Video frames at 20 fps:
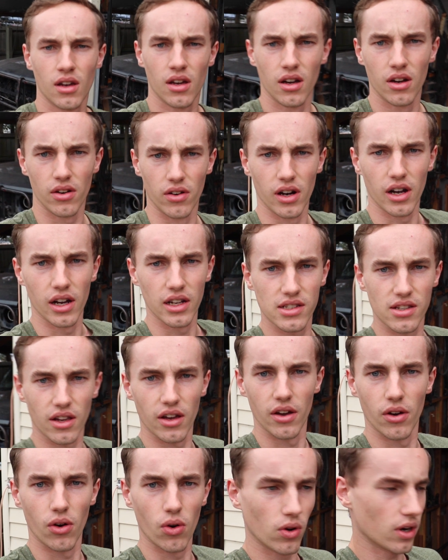Alright,
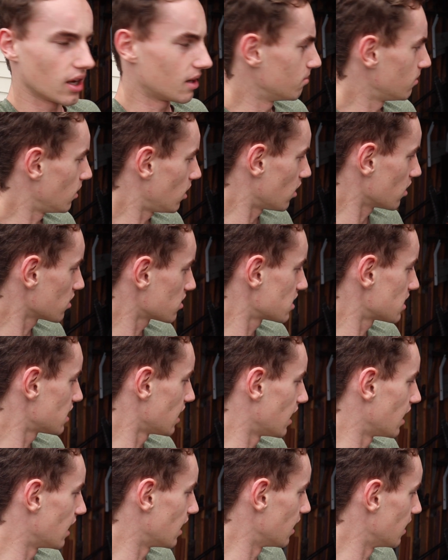so all unboxed.
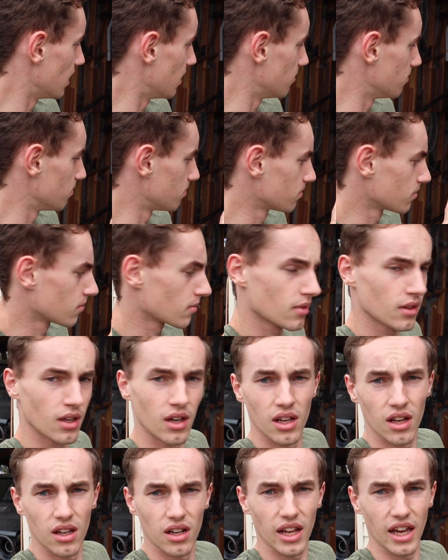
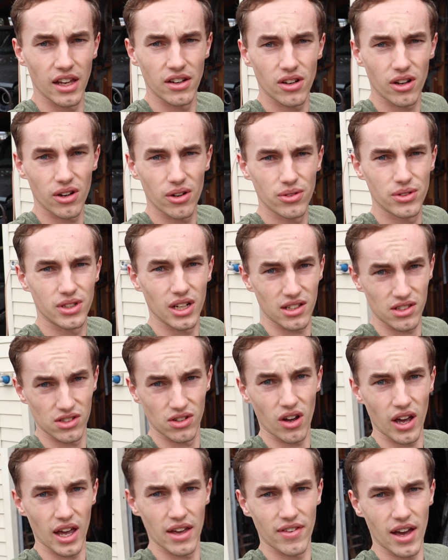Lando does
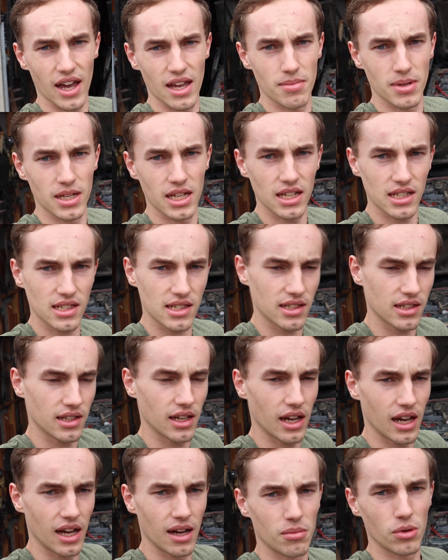not have ABS,
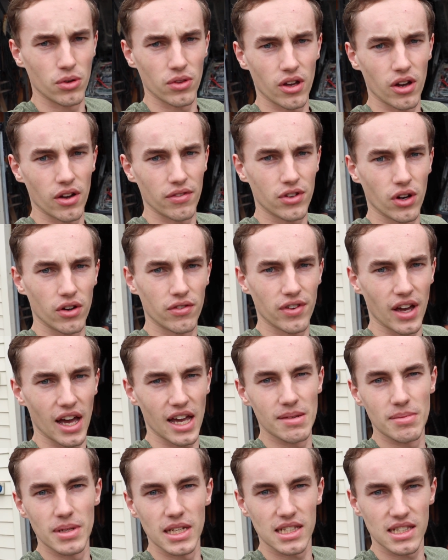although I've gone for
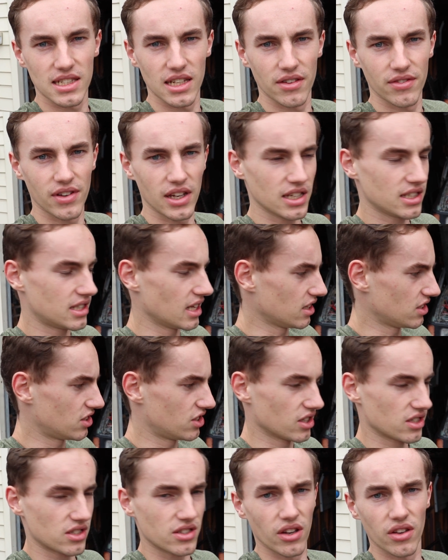ABS CVs. That's
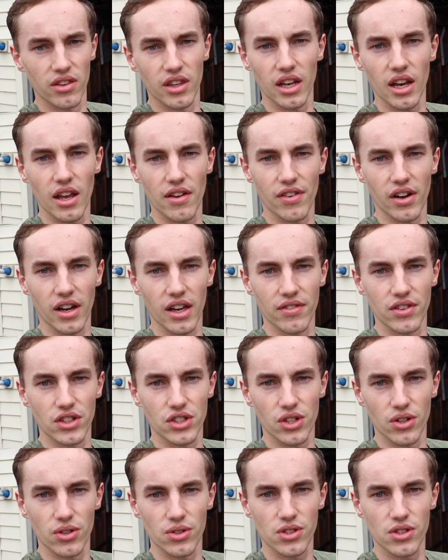just so that if I ever
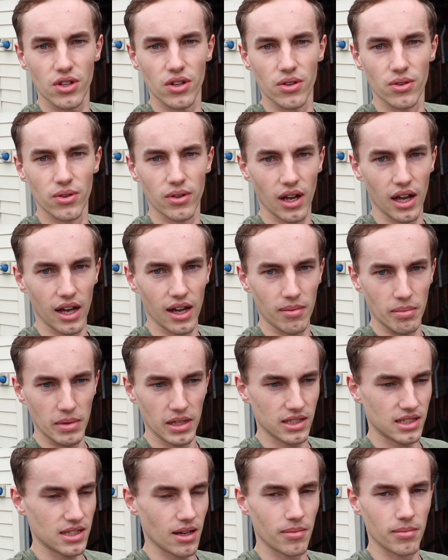choose to,
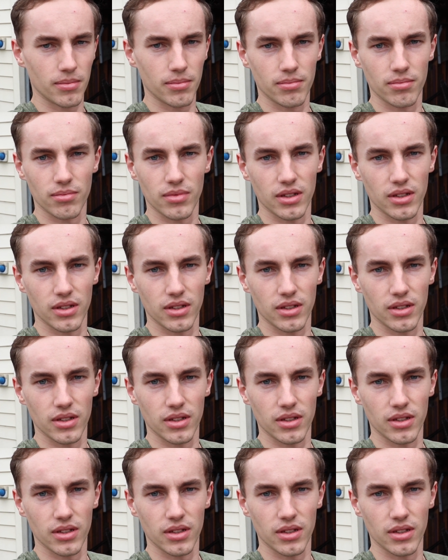at some